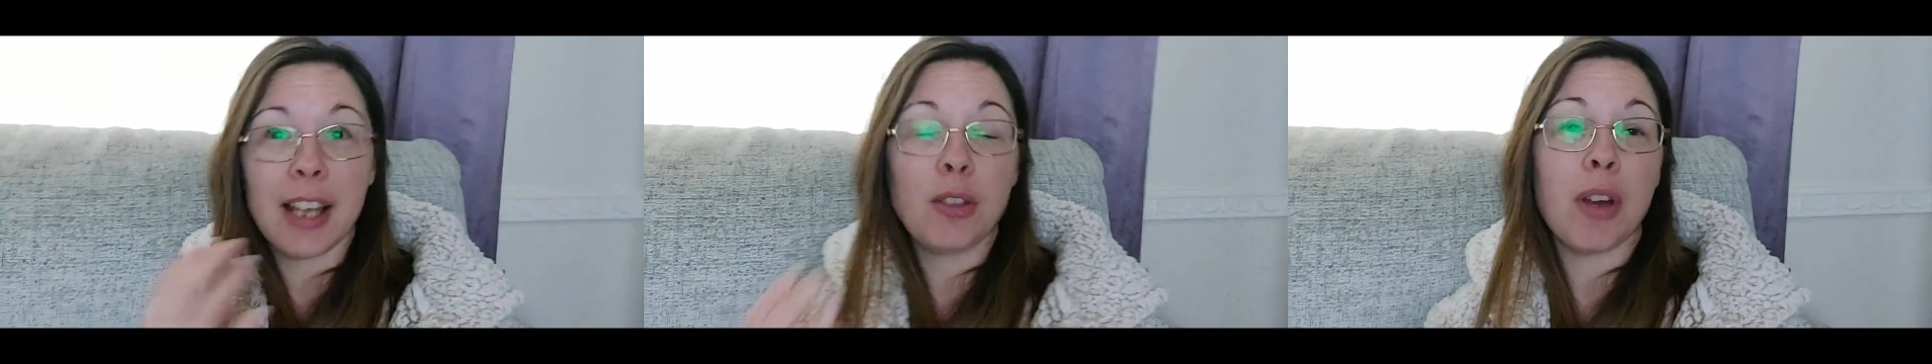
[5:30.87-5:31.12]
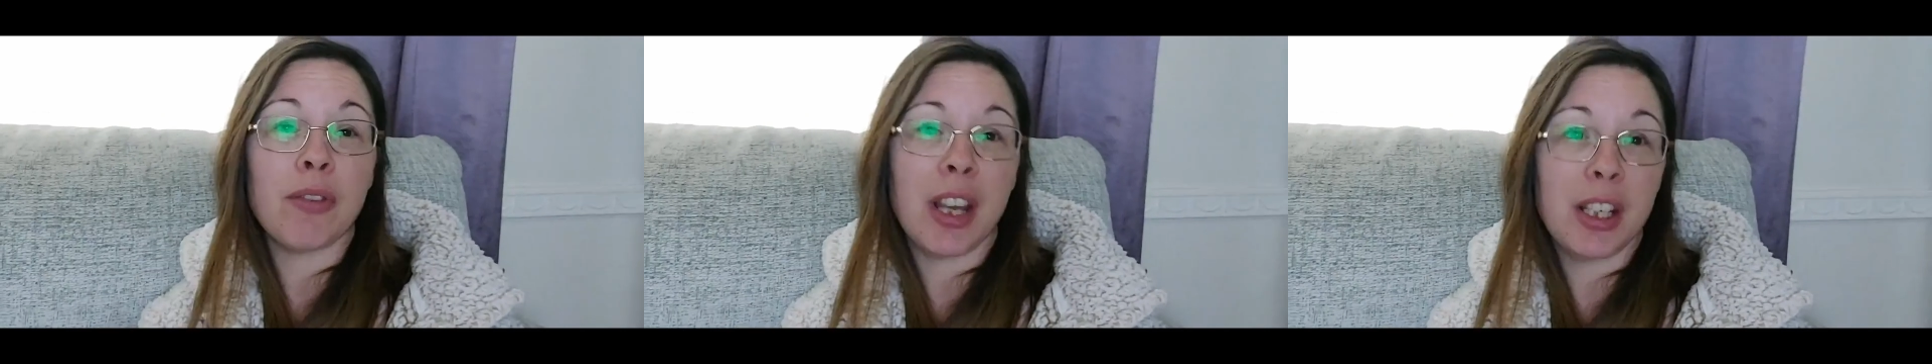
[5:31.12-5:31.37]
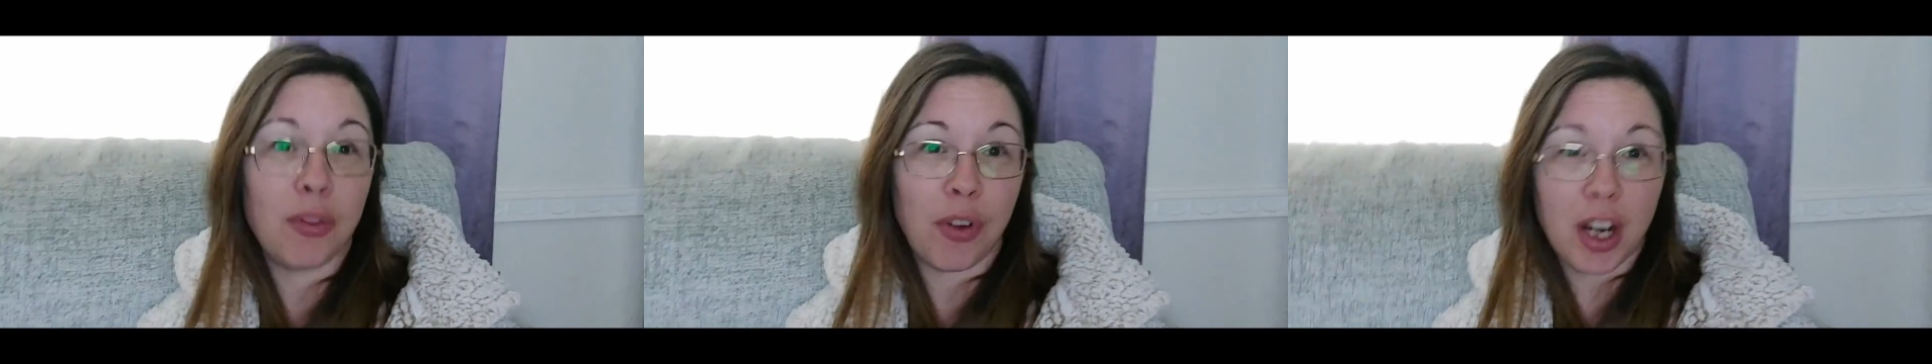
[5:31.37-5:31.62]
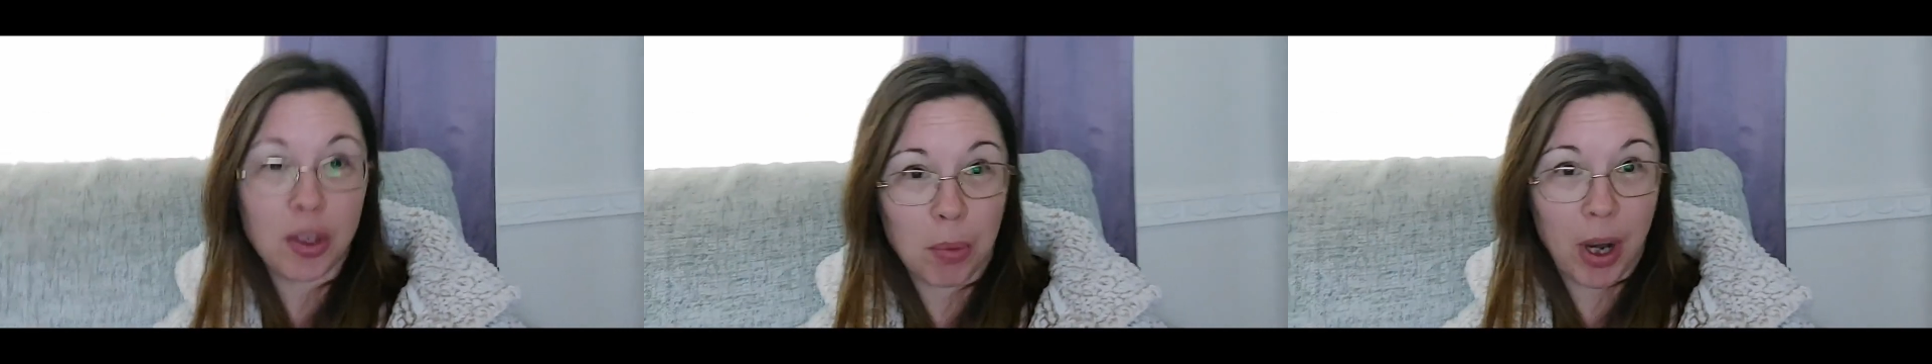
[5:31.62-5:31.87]
like to have nice,
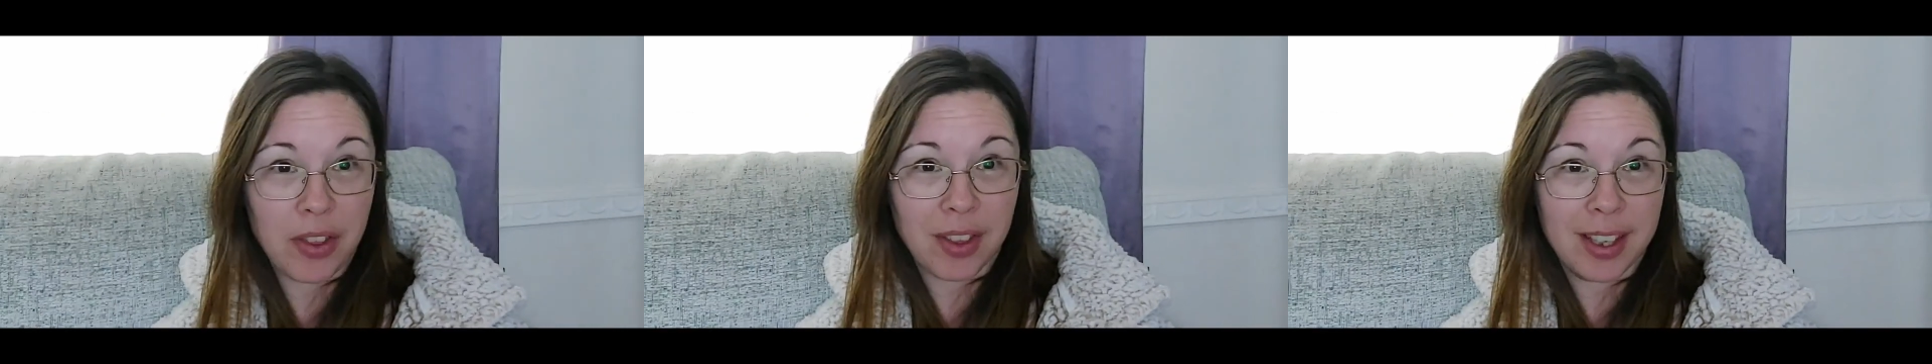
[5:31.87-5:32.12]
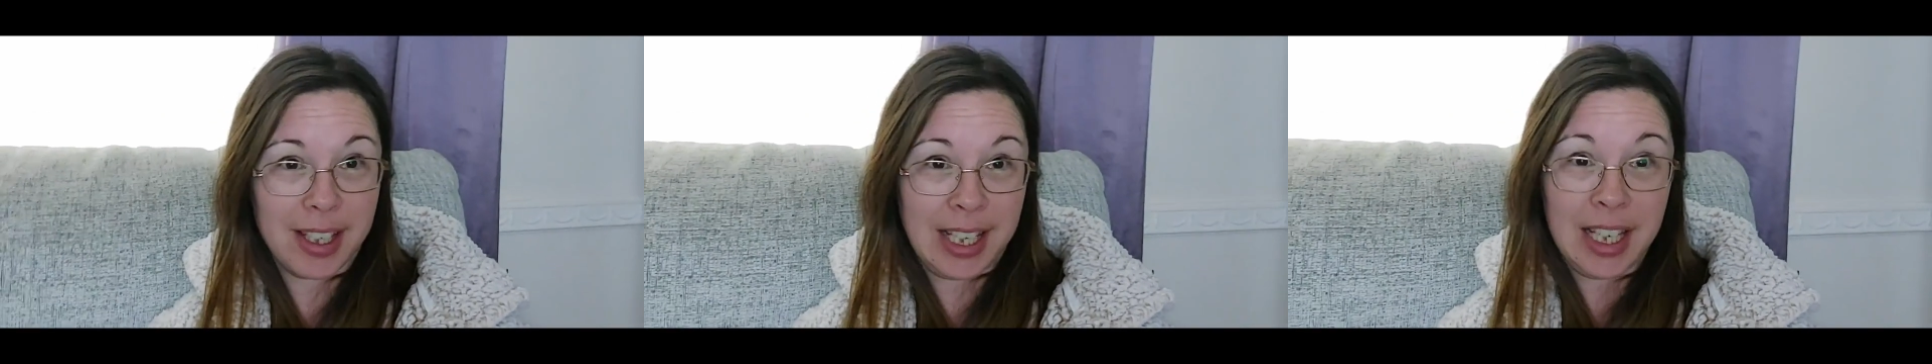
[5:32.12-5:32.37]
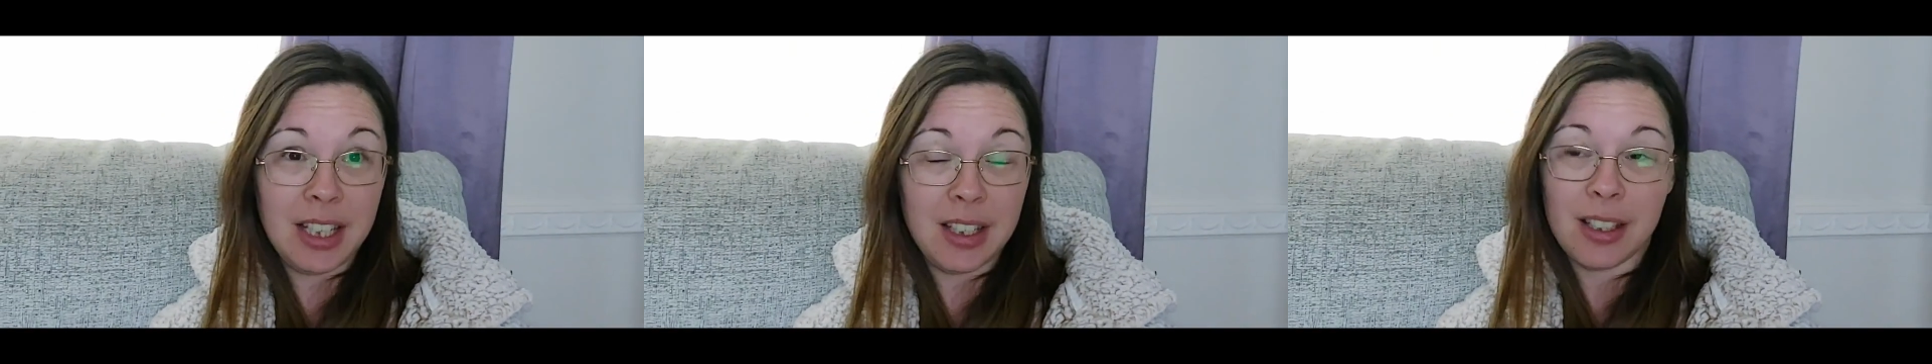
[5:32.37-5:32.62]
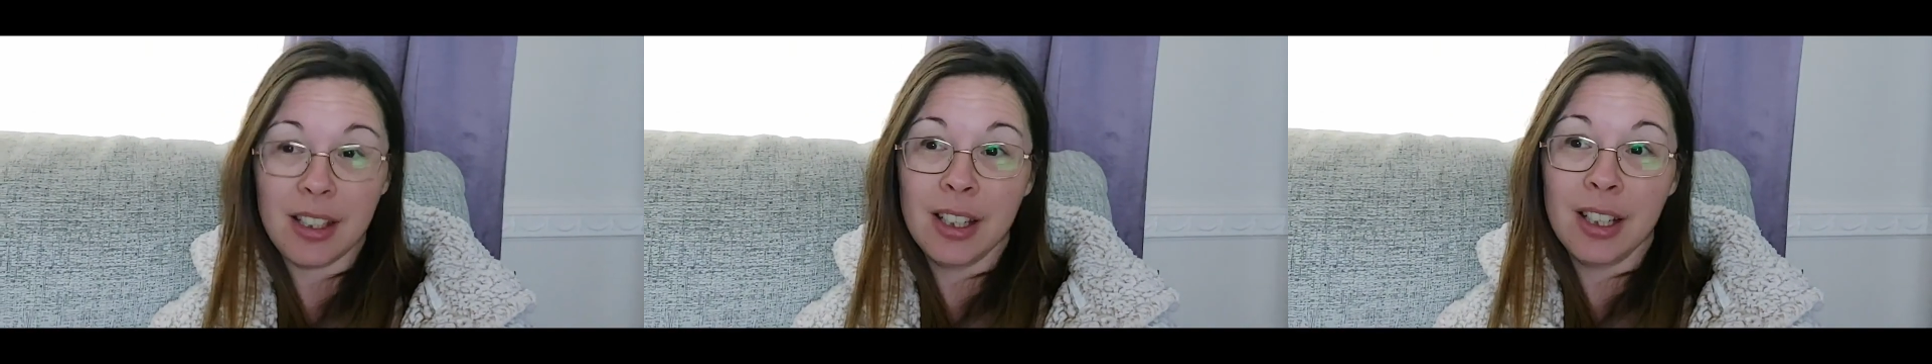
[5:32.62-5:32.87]
fresh breath to
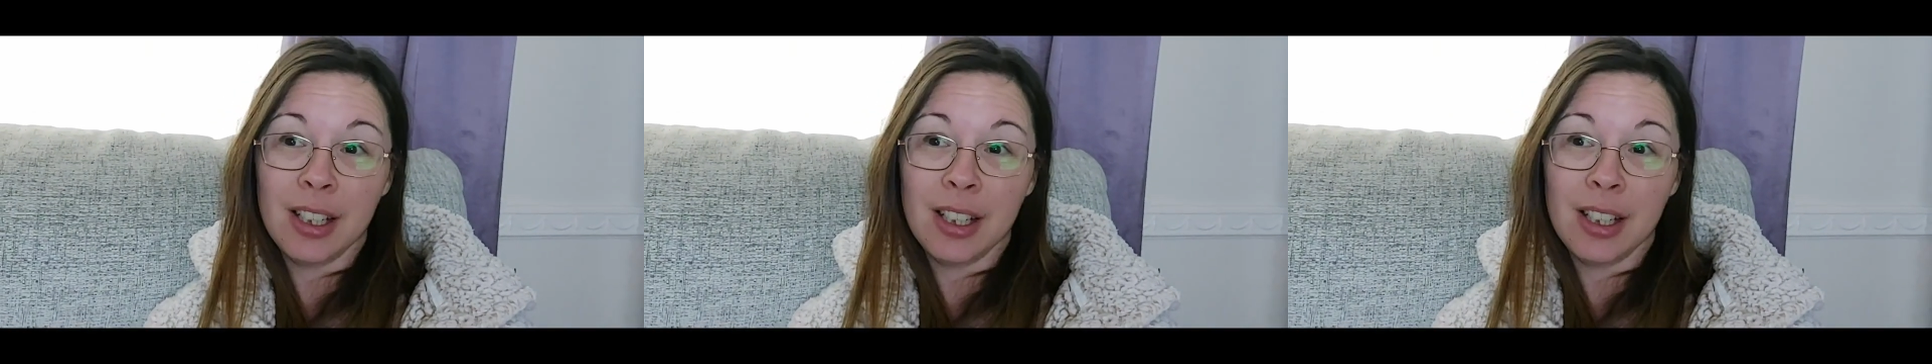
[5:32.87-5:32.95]
eat.